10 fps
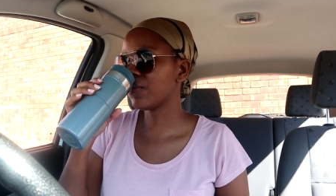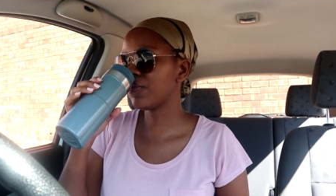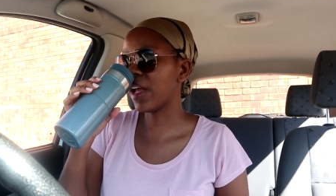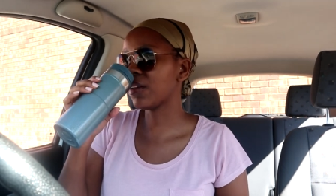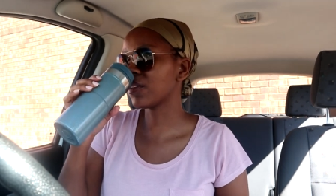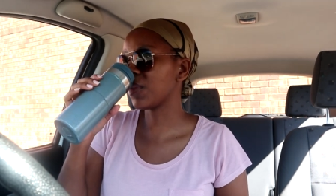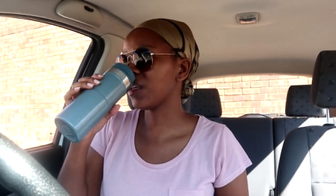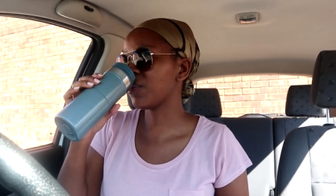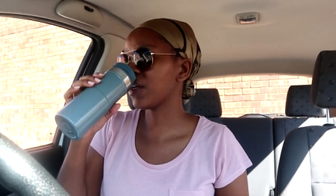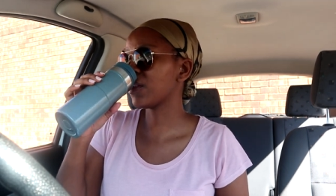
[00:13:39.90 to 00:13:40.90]
fails
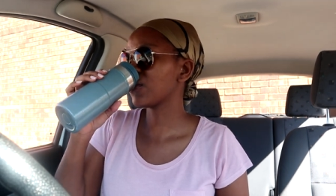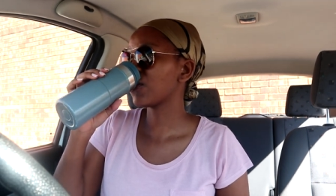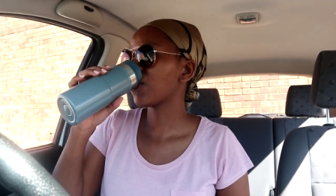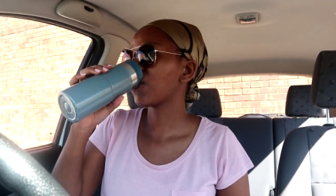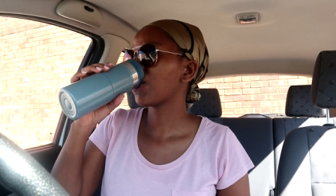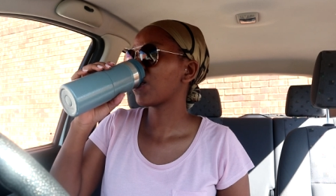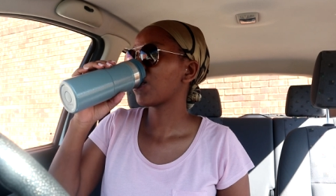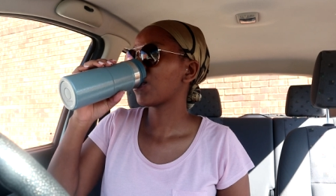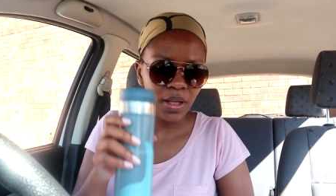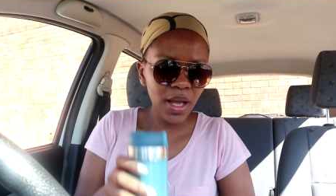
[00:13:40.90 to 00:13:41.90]
me, but
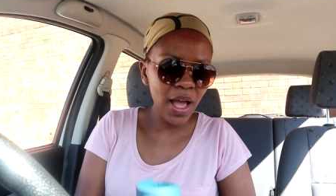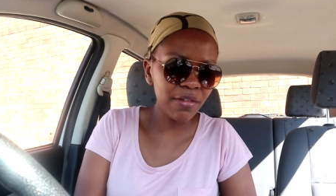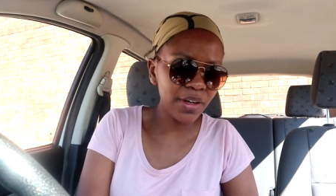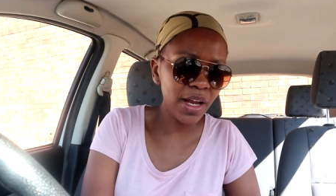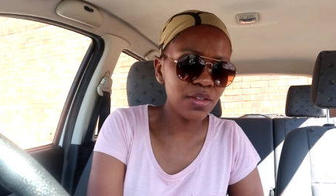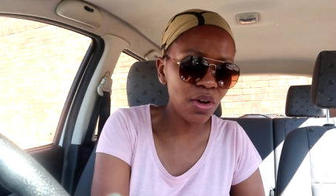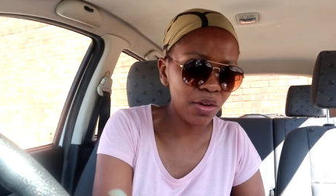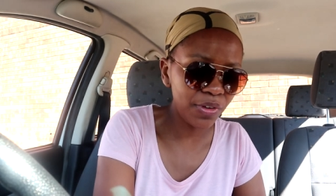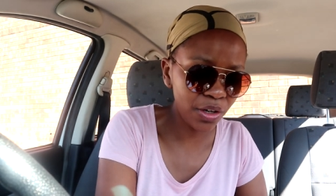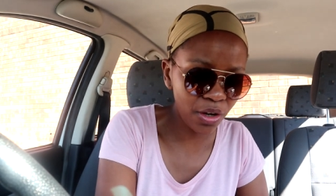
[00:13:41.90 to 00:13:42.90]
I have a nice
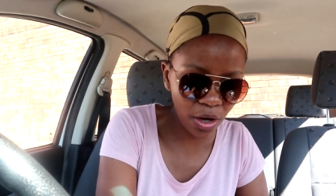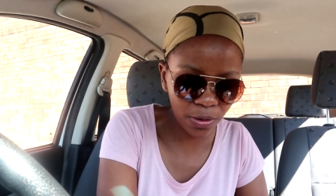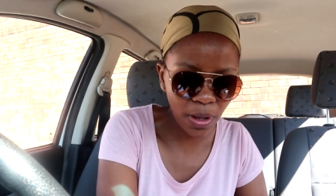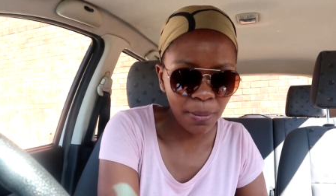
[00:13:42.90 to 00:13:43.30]
coffee to go.